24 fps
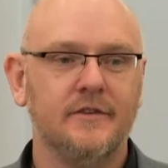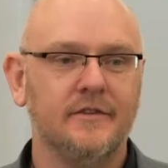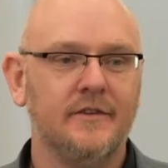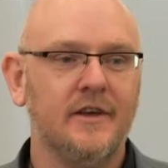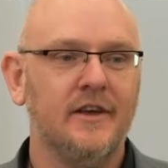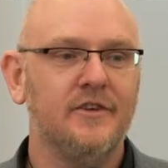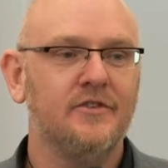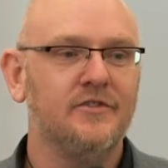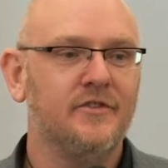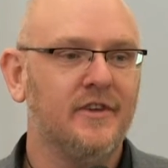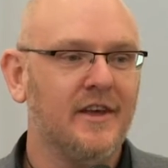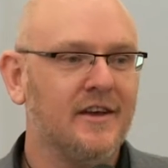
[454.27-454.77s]
and
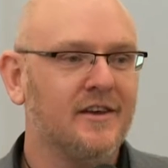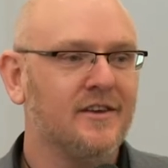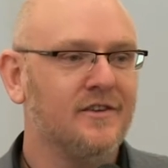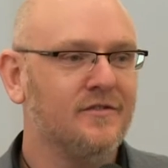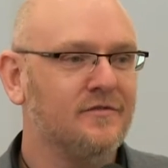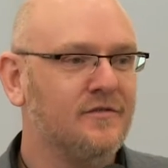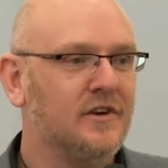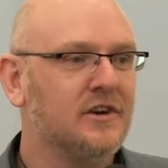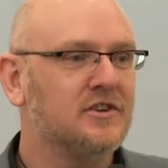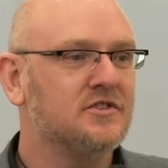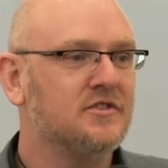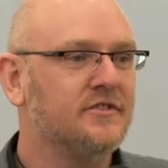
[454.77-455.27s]
that
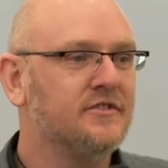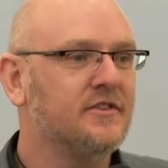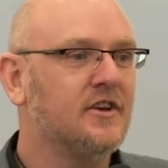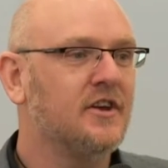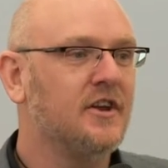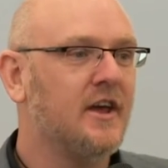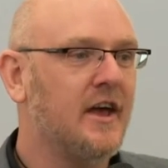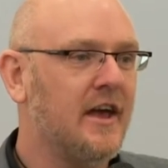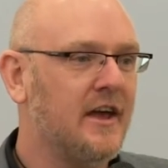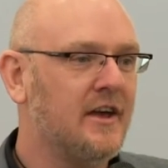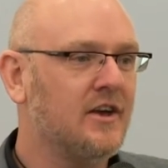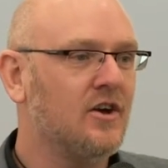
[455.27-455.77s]
conviction's going
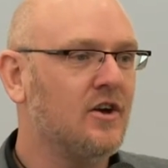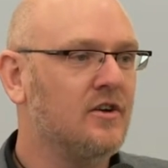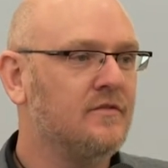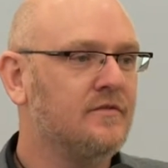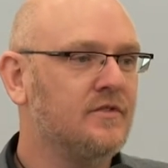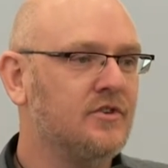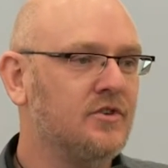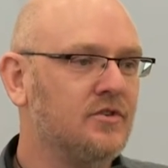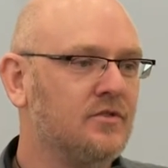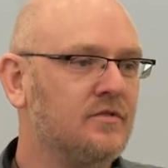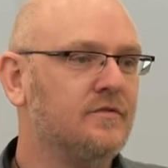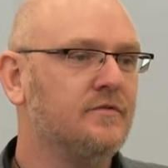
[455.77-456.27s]
to hang
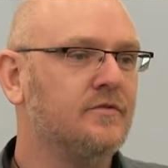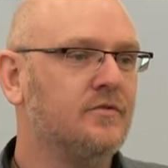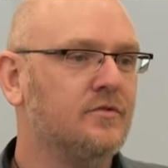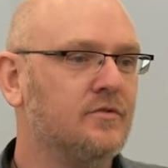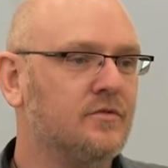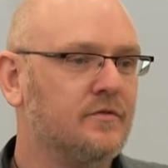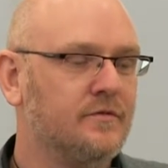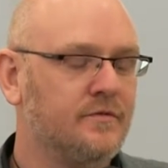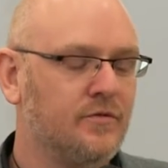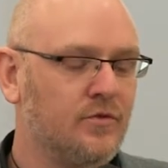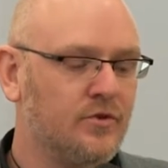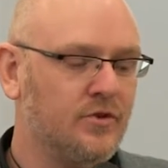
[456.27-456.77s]
over you
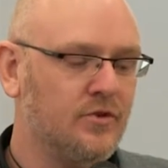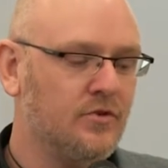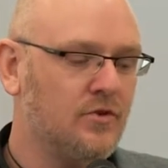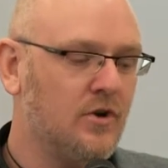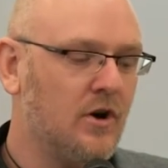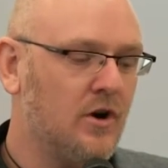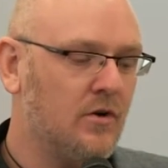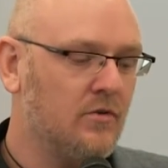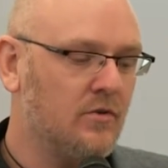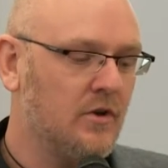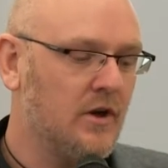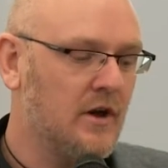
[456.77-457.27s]
for your
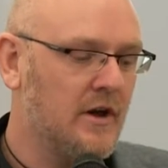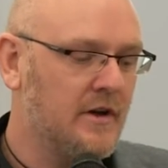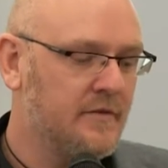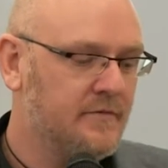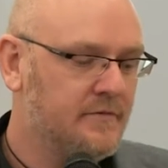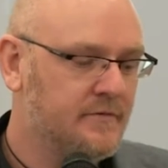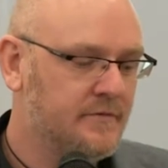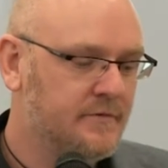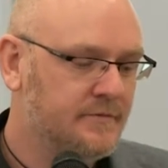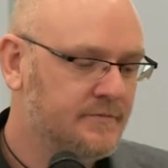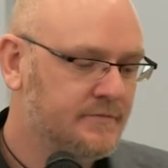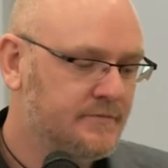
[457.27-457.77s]
whole life.